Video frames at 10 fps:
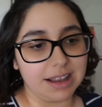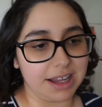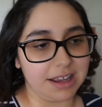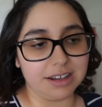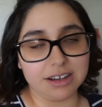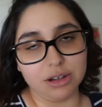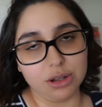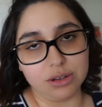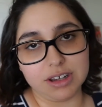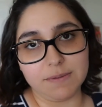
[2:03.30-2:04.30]
like,
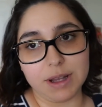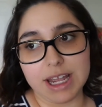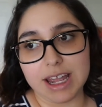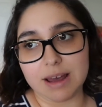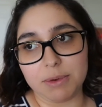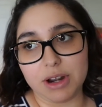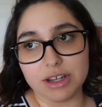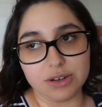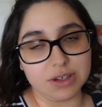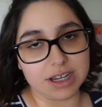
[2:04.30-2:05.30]
exclusively. I'm
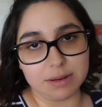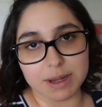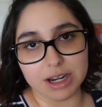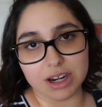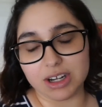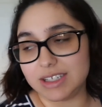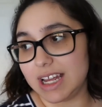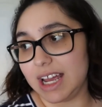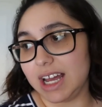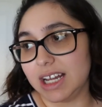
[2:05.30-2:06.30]
already two centimeters,
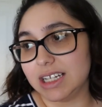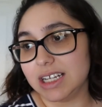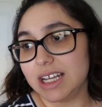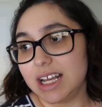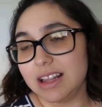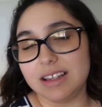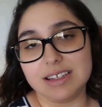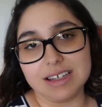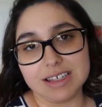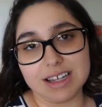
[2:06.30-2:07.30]
and
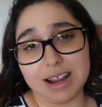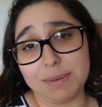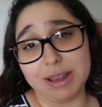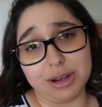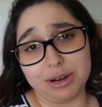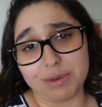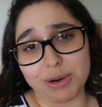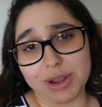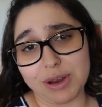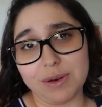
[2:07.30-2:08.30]
this is, like, my third
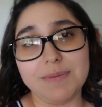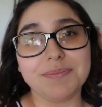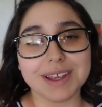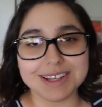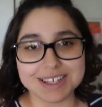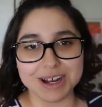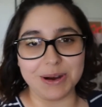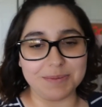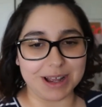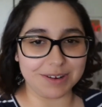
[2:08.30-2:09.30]
rodeo. So
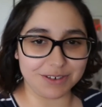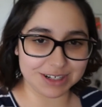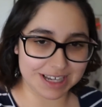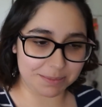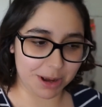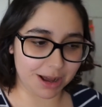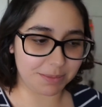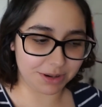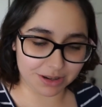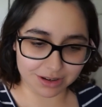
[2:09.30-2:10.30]
I'm not a first-time
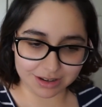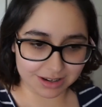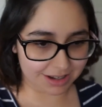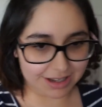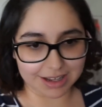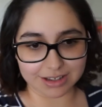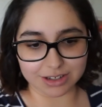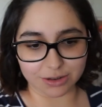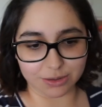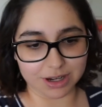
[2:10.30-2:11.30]
mom.
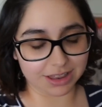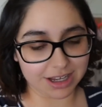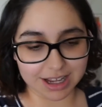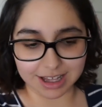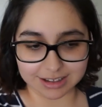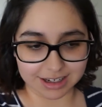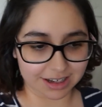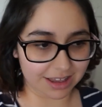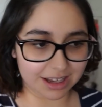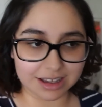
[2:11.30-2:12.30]
So nothing against
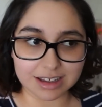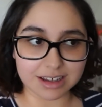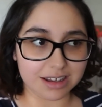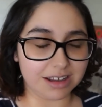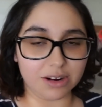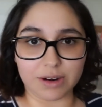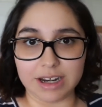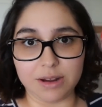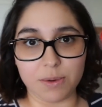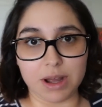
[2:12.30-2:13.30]
anything or
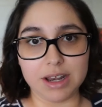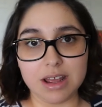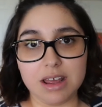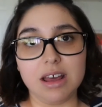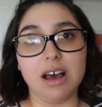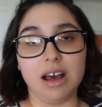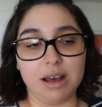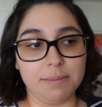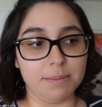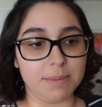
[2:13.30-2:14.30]
anyone.
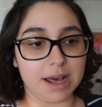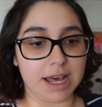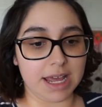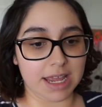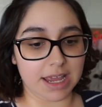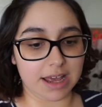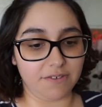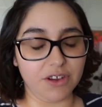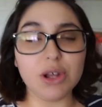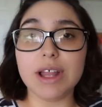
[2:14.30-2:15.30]
Um, I, I
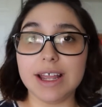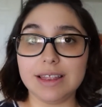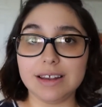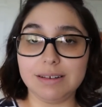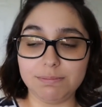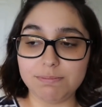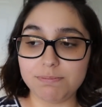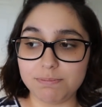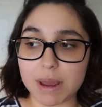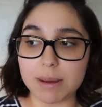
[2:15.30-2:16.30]
feel like this
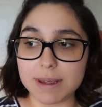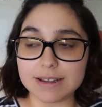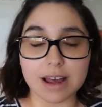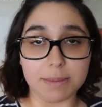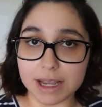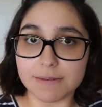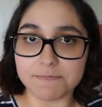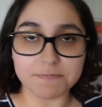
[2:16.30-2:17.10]
baby's coming